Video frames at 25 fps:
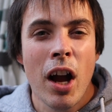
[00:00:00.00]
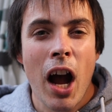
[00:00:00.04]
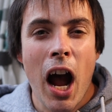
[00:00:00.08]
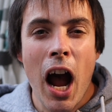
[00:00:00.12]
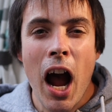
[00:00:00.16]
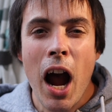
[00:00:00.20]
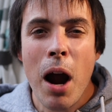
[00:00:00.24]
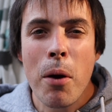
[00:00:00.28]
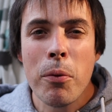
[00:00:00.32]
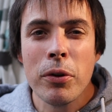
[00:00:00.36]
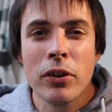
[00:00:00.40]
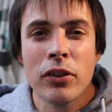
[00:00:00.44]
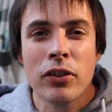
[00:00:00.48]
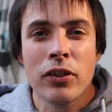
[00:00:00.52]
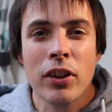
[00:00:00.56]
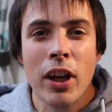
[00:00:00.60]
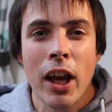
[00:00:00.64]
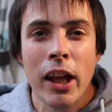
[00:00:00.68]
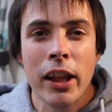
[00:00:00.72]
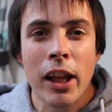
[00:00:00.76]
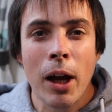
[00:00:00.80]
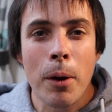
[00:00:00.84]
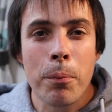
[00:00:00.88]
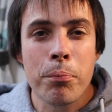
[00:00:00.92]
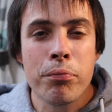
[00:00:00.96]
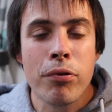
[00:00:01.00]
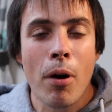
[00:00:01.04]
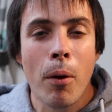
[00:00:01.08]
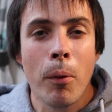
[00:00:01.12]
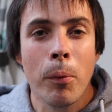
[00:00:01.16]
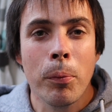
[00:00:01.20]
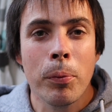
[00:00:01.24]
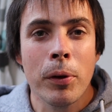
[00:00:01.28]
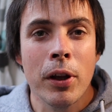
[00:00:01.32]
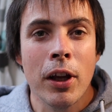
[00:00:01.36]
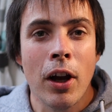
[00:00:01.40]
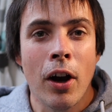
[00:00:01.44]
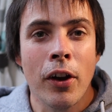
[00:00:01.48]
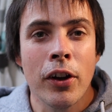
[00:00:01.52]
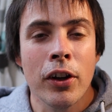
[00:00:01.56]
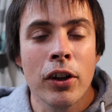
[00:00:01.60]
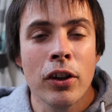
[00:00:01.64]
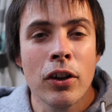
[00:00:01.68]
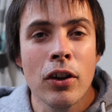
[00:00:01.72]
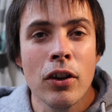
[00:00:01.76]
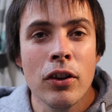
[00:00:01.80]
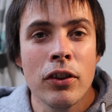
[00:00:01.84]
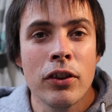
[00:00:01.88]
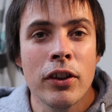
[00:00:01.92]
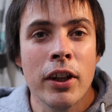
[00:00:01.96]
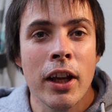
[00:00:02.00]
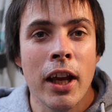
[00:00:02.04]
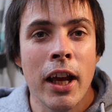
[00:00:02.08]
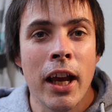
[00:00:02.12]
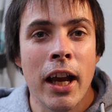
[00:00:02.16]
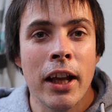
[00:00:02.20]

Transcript: I would say that probably on a good day